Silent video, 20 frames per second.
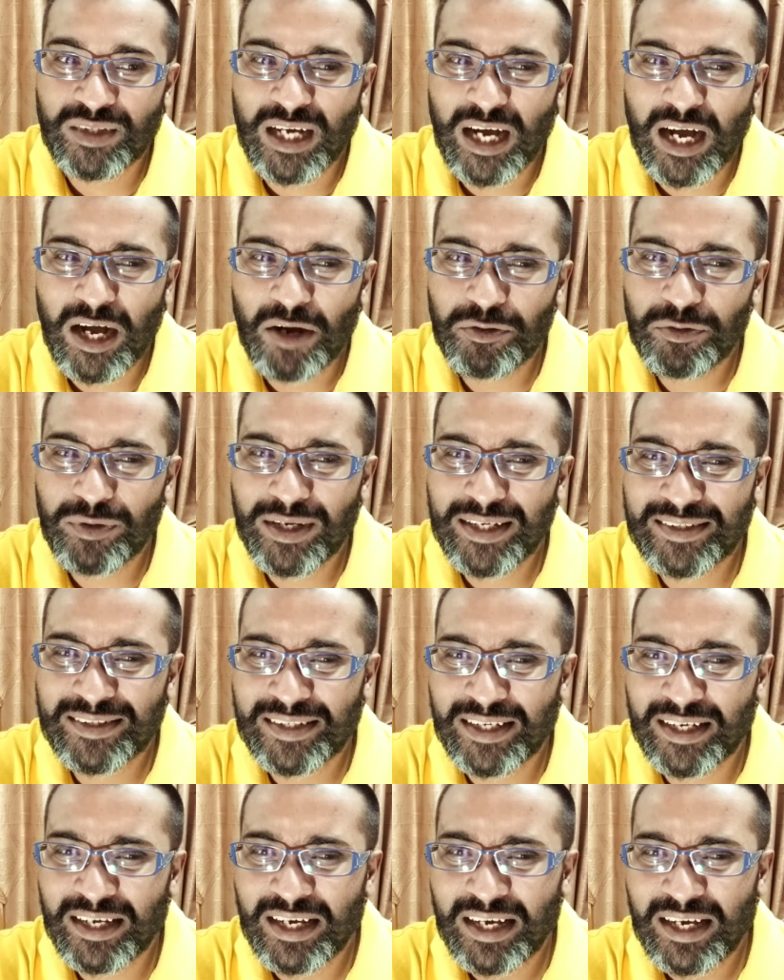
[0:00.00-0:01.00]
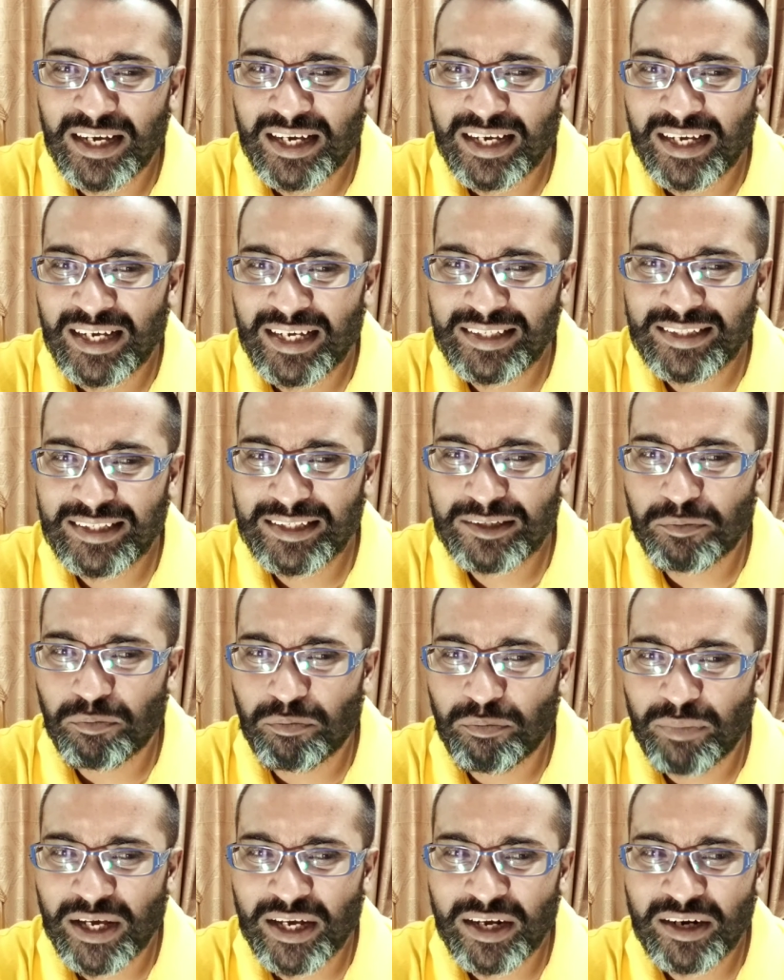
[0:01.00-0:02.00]
how do I say, is this
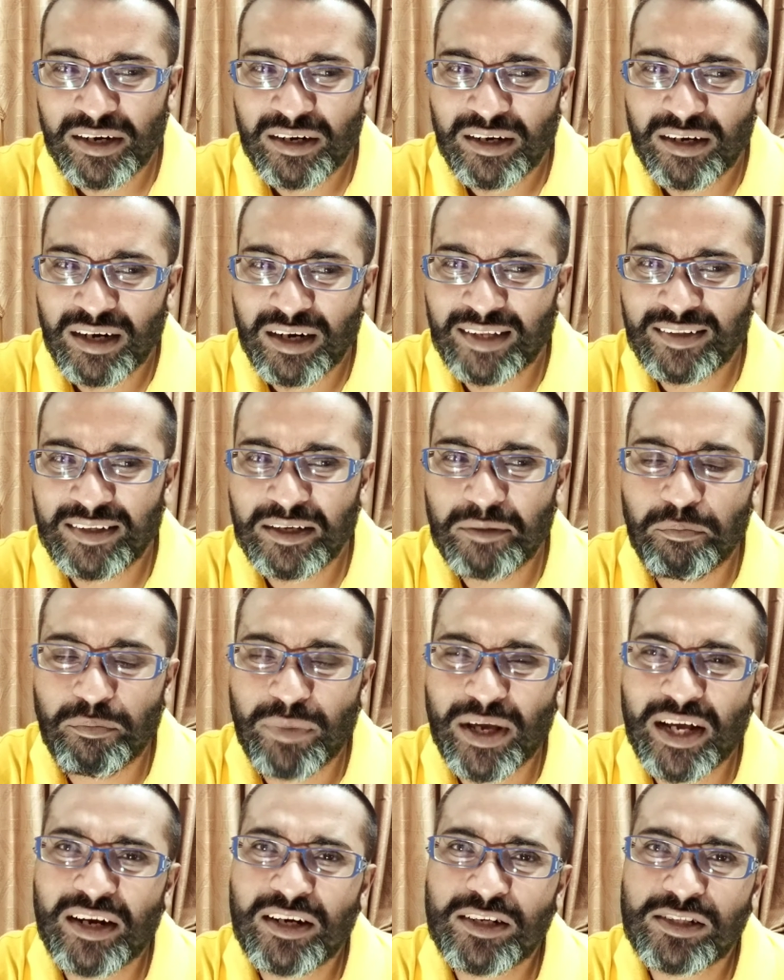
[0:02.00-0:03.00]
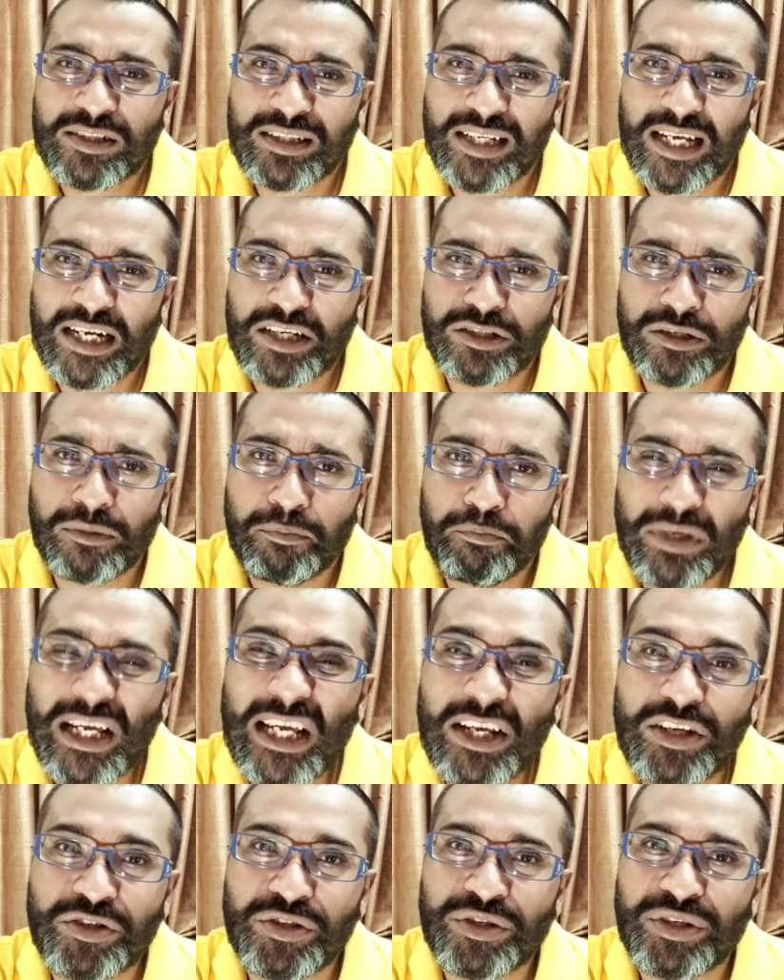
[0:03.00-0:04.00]
pear? I think pear slash
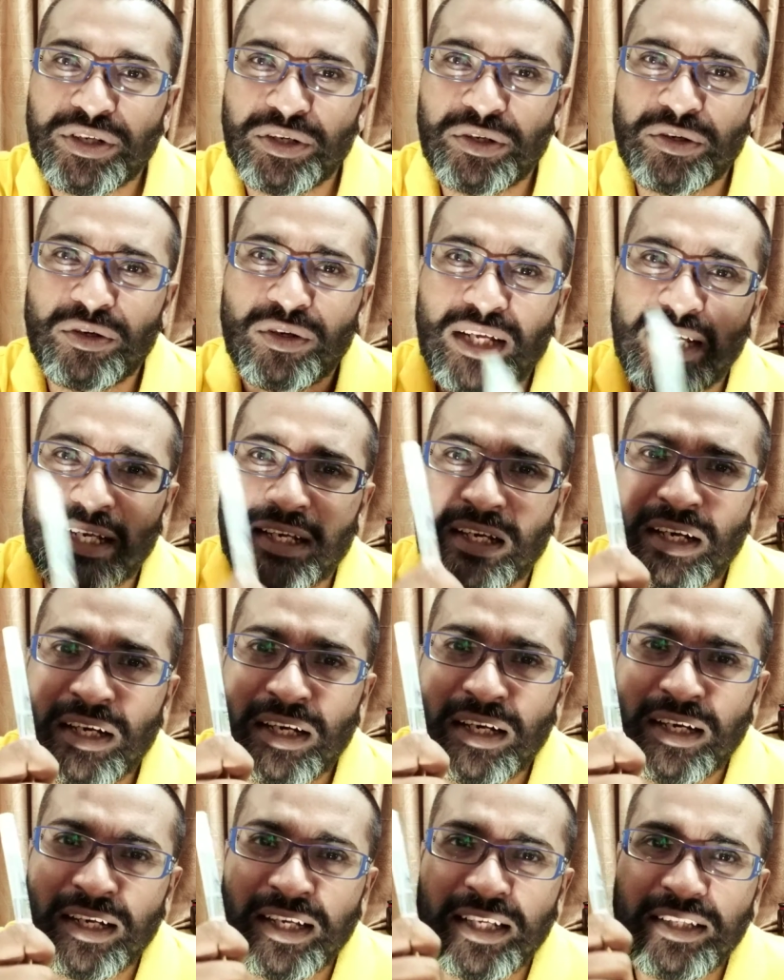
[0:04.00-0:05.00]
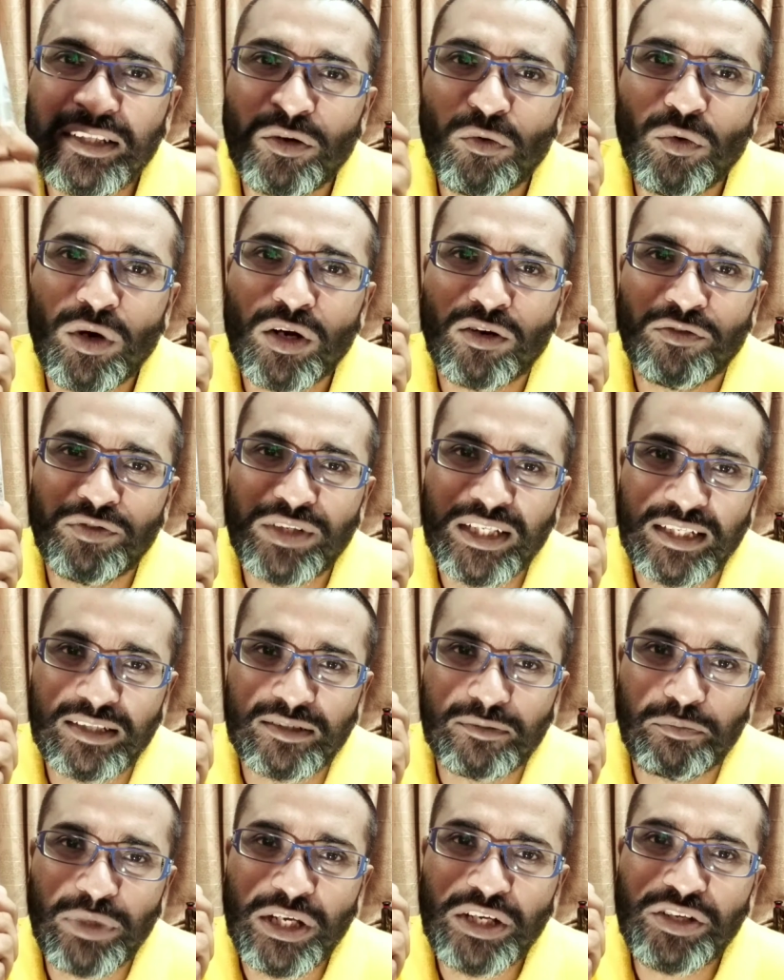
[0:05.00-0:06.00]
peach, you know, like either one of these.
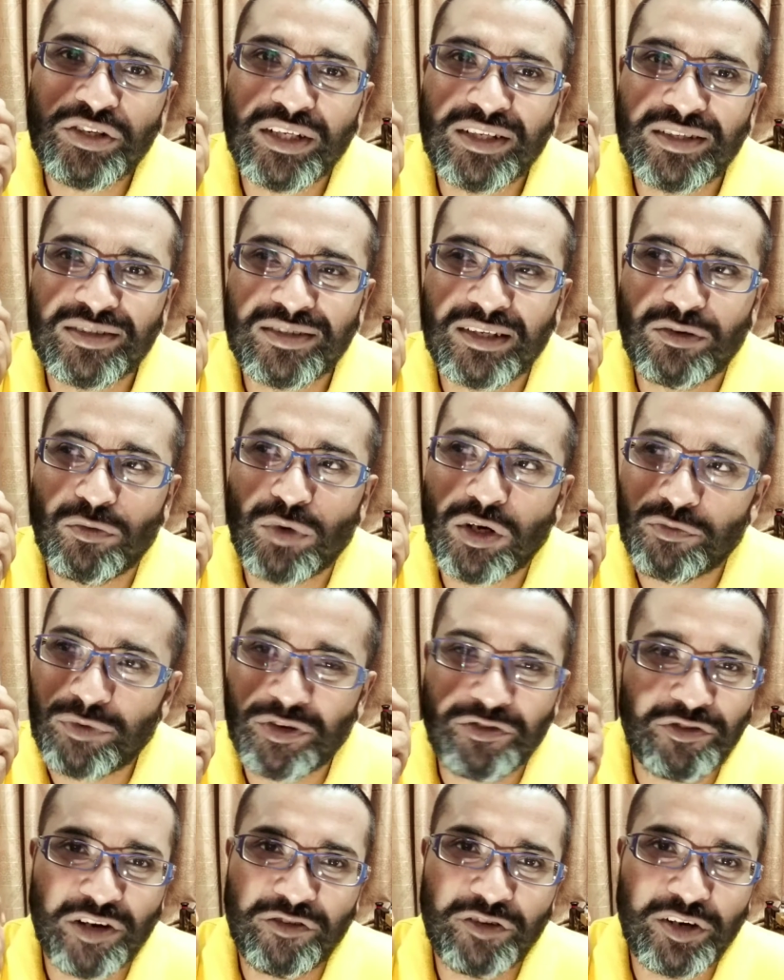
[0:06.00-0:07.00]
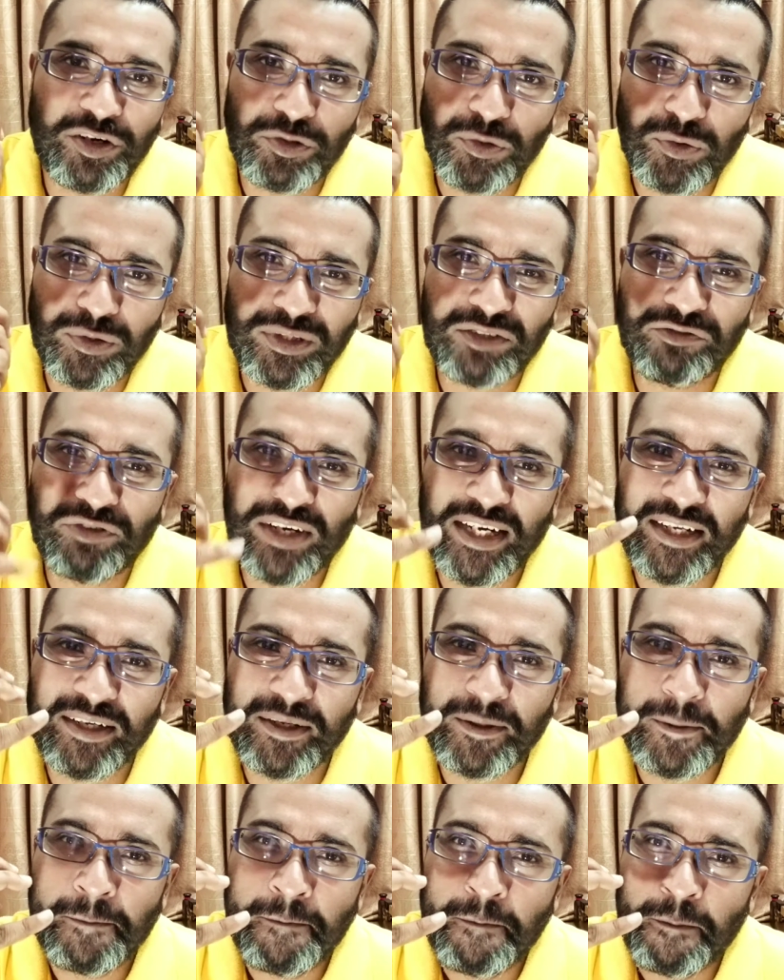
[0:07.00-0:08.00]
Peach is uh, one of my favorite notes, it's
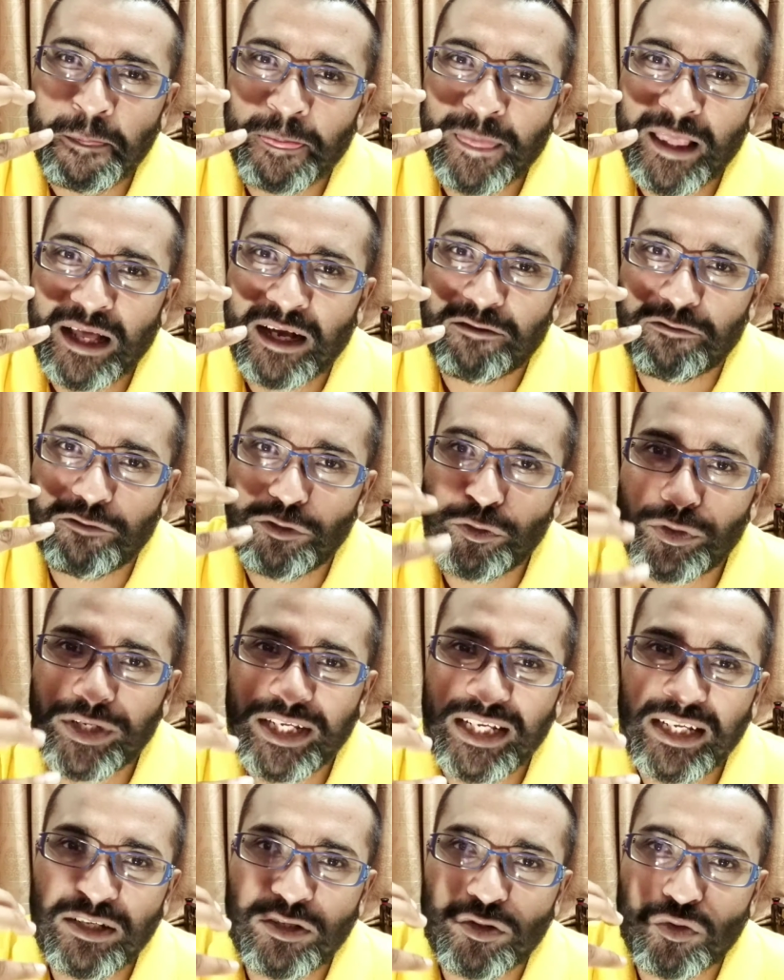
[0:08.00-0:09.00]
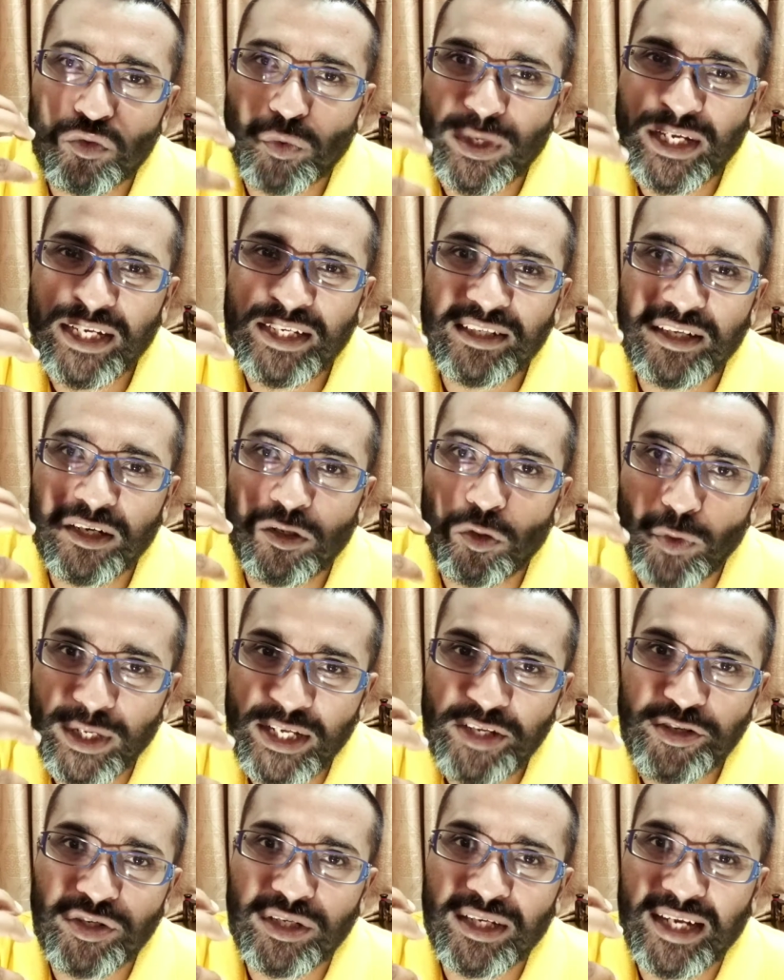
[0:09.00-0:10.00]
very uh, fruity, sweet,
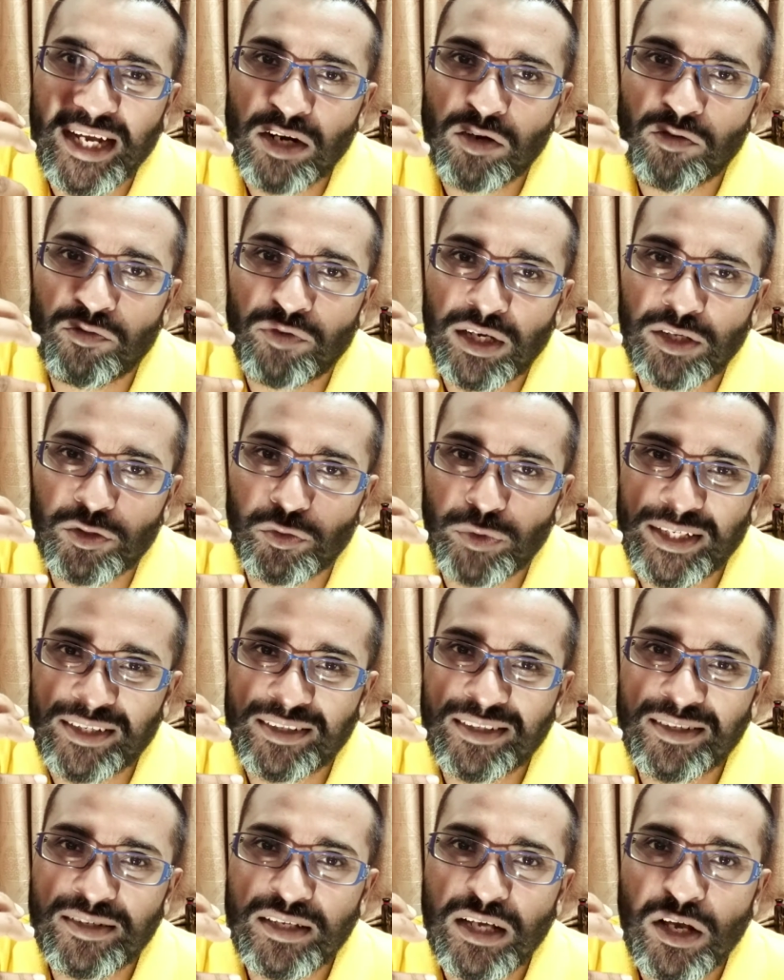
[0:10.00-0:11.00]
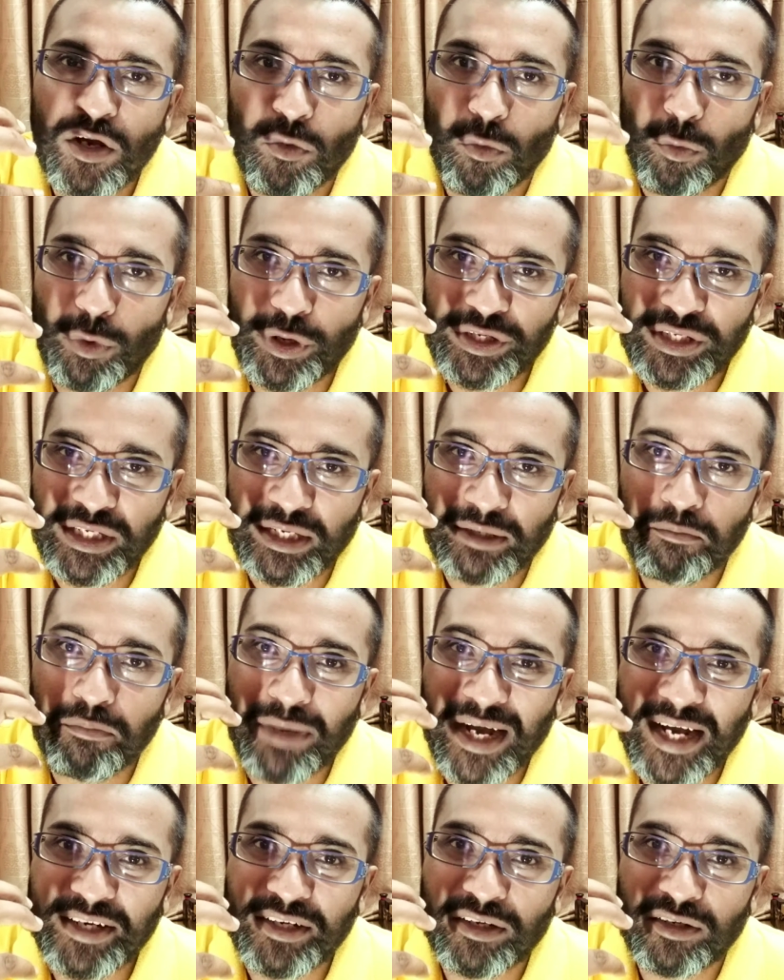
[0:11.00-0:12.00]
rich kind of uh, sweetness. When you take
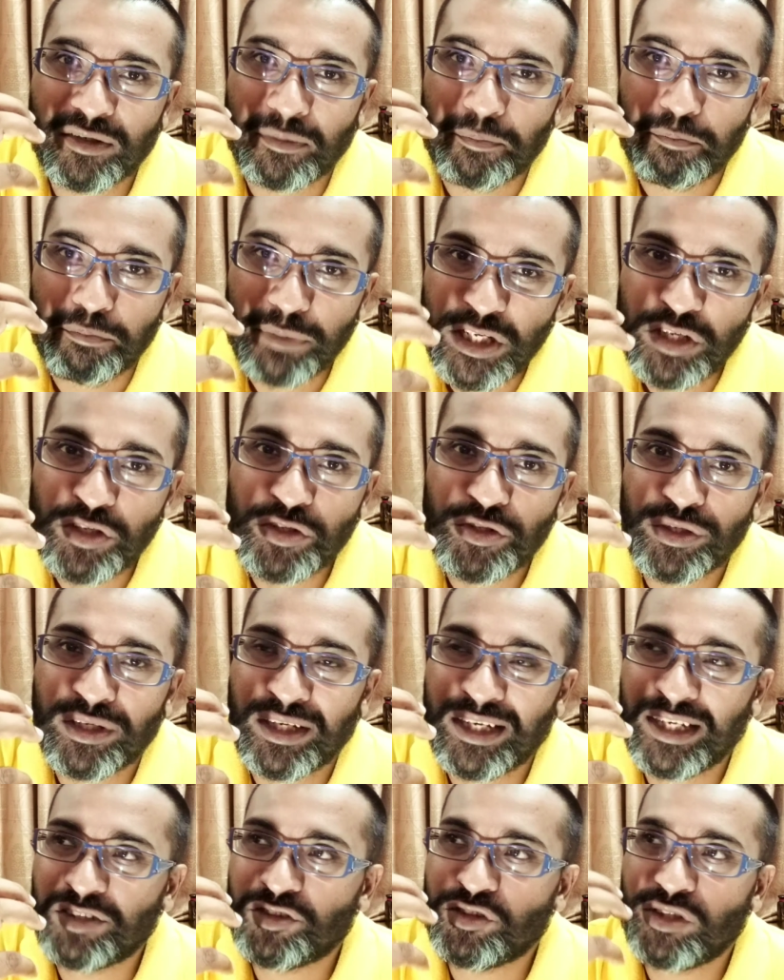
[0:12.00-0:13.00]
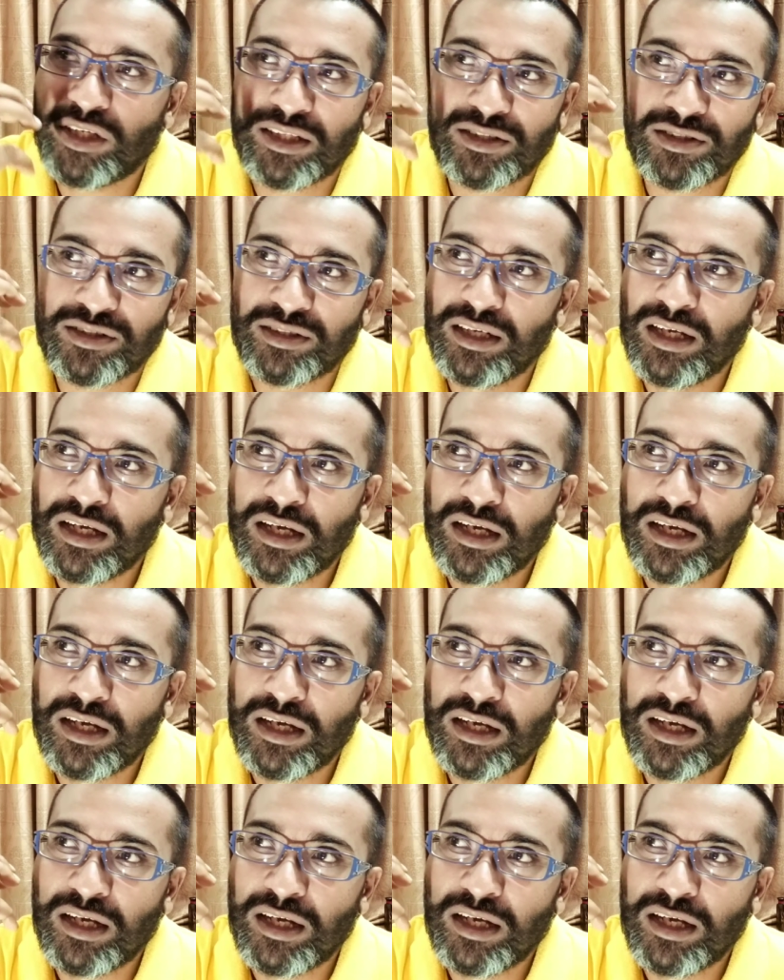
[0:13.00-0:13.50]
bite on a peach, it's just,